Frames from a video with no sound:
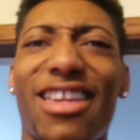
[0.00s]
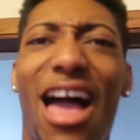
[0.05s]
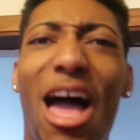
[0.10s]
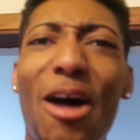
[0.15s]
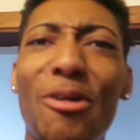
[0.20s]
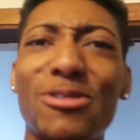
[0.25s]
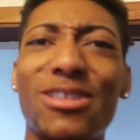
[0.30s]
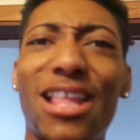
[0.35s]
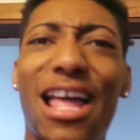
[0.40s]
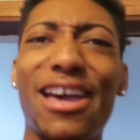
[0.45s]
I
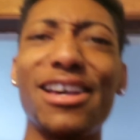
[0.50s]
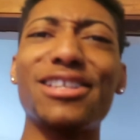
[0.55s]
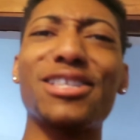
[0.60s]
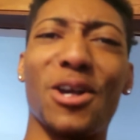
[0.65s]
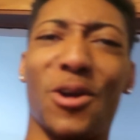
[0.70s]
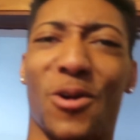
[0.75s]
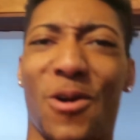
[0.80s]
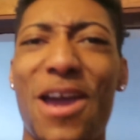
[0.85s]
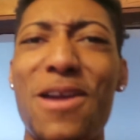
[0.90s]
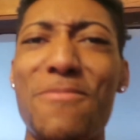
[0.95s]
was like, it's
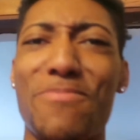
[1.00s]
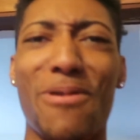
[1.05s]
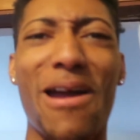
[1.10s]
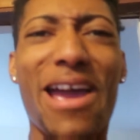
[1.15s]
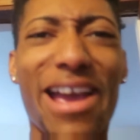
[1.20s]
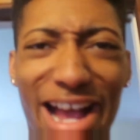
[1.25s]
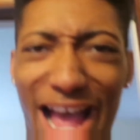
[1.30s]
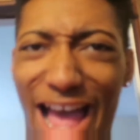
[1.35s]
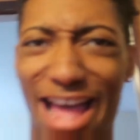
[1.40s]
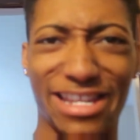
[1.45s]
a great
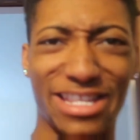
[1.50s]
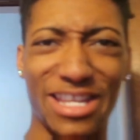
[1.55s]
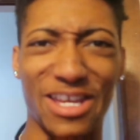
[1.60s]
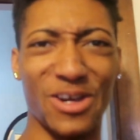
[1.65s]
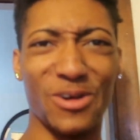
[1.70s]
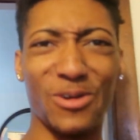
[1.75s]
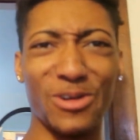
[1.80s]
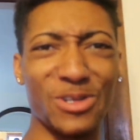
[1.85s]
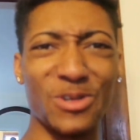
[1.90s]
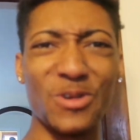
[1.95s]
prank
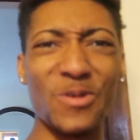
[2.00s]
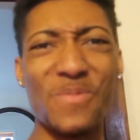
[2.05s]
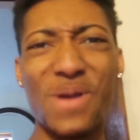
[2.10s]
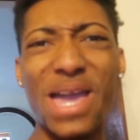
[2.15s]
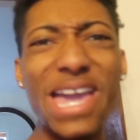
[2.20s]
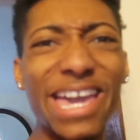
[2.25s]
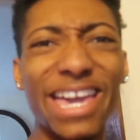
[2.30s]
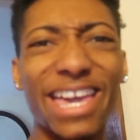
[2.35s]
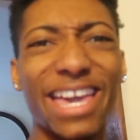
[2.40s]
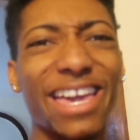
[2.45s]
idea. What do you
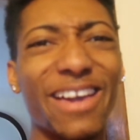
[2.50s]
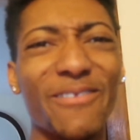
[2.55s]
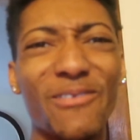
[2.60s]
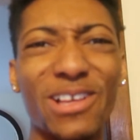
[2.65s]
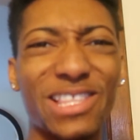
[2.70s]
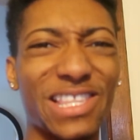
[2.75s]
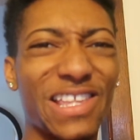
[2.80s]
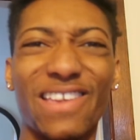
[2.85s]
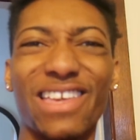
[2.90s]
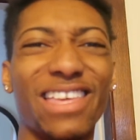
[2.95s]
mean?
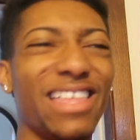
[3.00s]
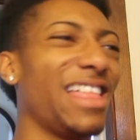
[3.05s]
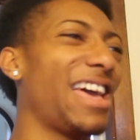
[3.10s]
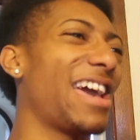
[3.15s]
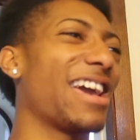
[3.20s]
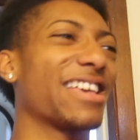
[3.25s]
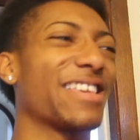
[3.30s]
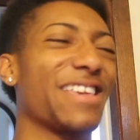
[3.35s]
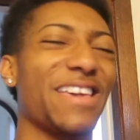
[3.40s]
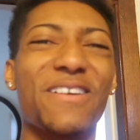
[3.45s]
What the,
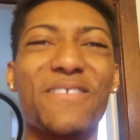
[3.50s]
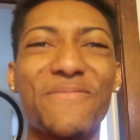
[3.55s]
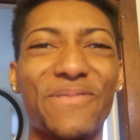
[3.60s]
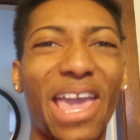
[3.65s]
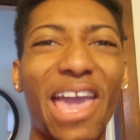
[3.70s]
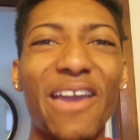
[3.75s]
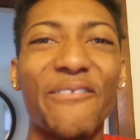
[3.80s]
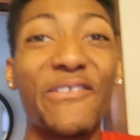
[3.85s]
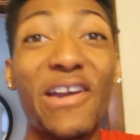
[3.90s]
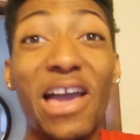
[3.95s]
like,
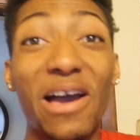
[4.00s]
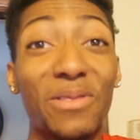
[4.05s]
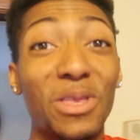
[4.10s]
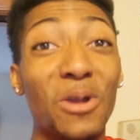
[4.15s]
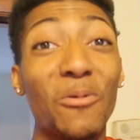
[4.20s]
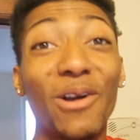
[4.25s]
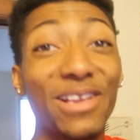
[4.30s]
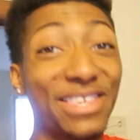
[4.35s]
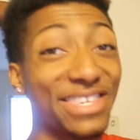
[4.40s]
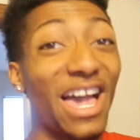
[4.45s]
MK family,
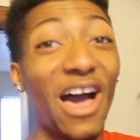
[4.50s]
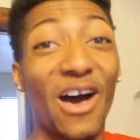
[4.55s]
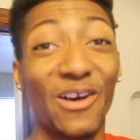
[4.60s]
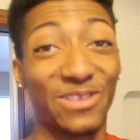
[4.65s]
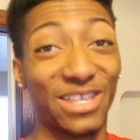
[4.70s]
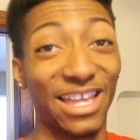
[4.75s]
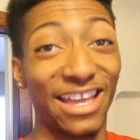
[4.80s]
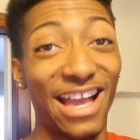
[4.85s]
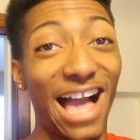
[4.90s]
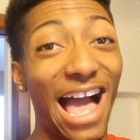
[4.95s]
what
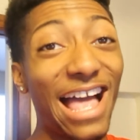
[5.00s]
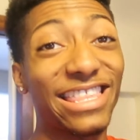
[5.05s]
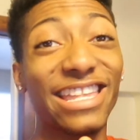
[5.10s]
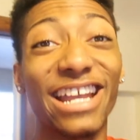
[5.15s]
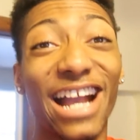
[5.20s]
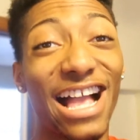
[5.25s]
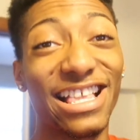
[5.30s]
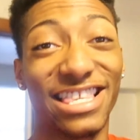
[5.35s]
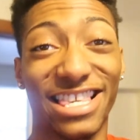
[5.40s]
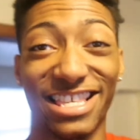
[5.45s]
y'all think? I
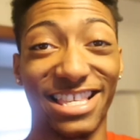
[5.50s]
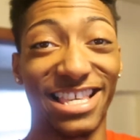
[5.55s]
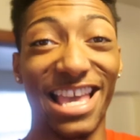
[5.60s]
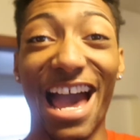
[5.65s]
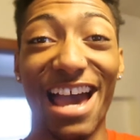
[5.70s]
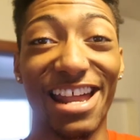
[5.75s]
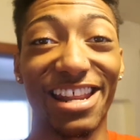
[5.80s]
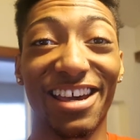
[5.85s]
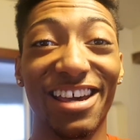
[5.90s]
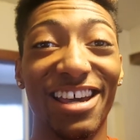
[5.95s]
think I just
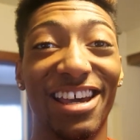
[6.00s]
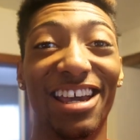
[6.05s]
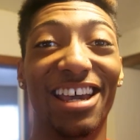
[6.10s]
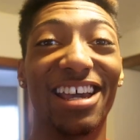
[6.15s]
got her.